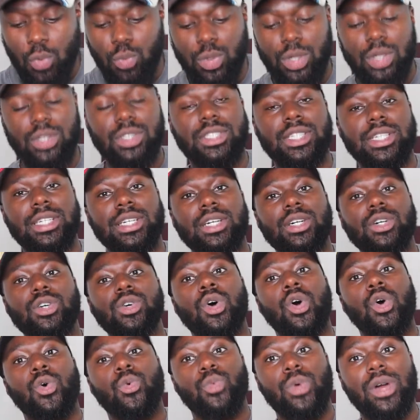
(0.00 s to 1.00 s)
will
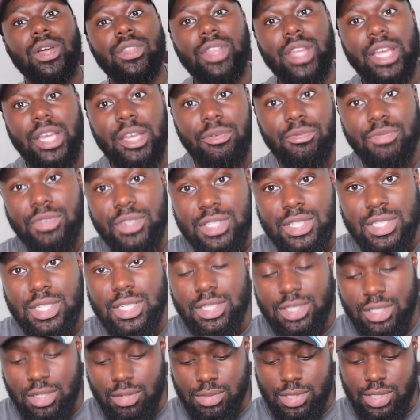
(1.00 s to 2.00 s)
deal with
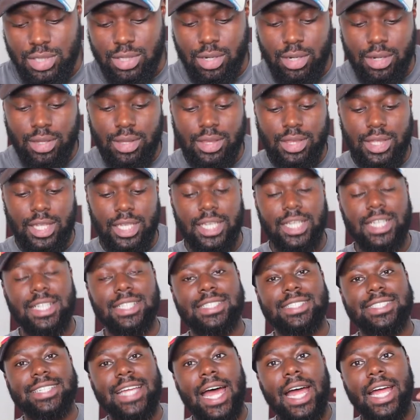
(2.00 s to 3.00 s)
emphasis on certain
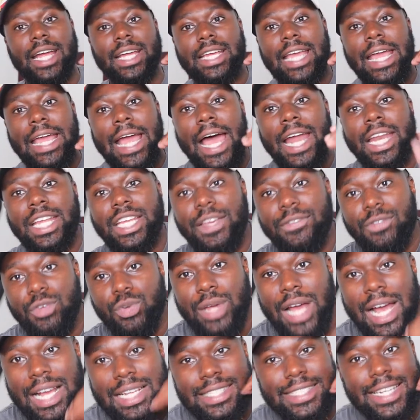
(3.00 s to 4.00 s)
things, how to give you
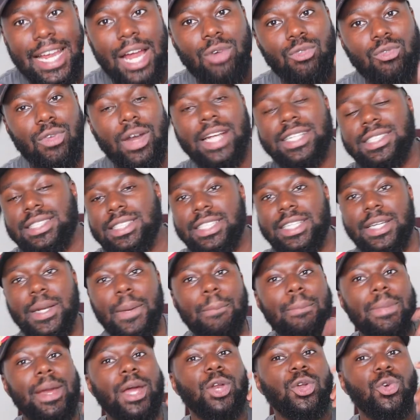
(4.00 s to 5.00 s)
guys direction
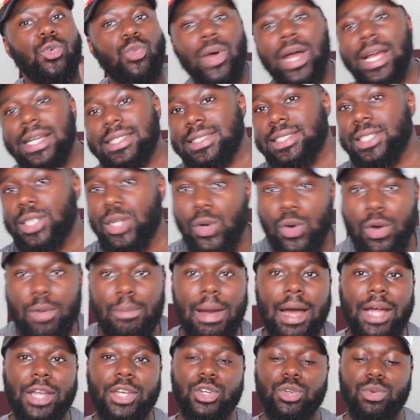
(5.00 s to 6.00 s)
and better ways to go
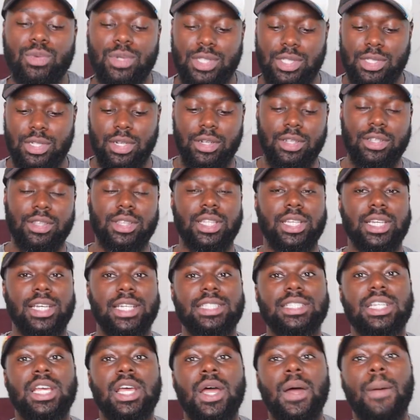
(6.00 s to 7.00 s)
about doing certain
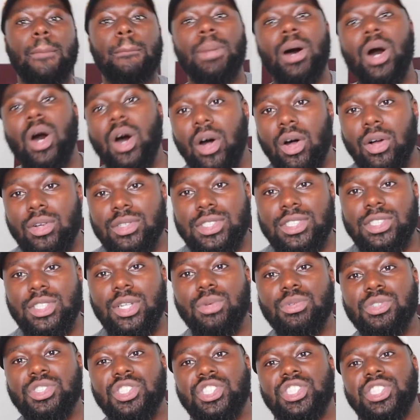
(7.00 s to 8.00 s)
things, but
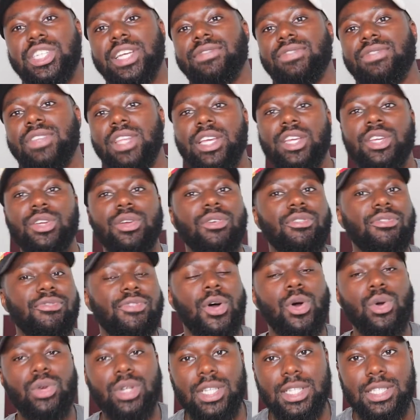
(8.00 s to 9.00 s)
also shifting your
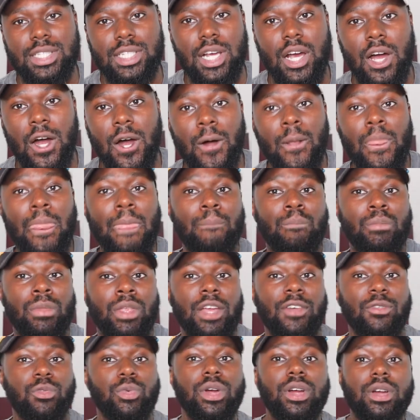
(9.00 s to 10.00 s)
focus, y'all.
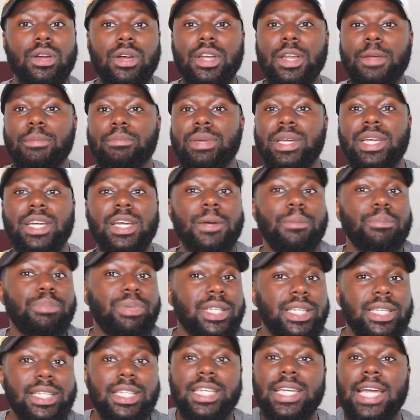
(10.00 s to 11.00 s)
If we're going to be
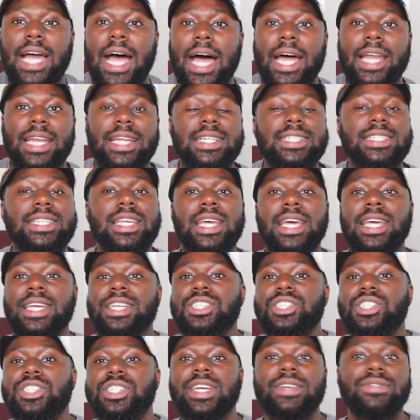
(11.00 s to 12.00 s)
completely honest,
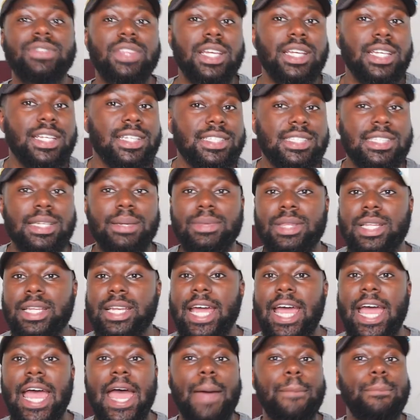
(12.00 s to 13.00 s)
shifting is something
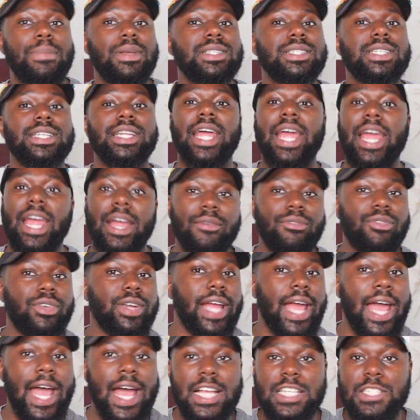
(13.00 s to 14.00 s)
that happens in
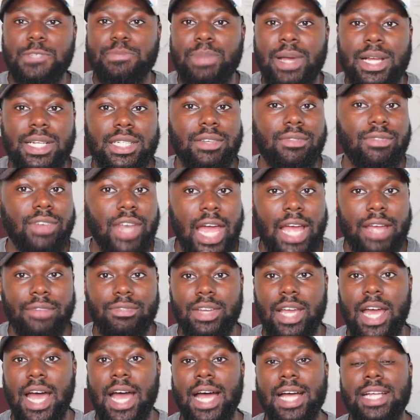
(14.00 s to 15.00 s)
every aspect of
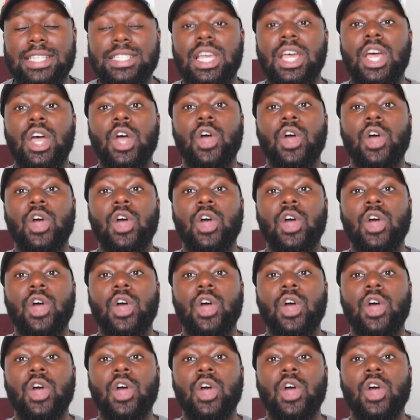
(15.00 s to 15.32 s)
life, guys.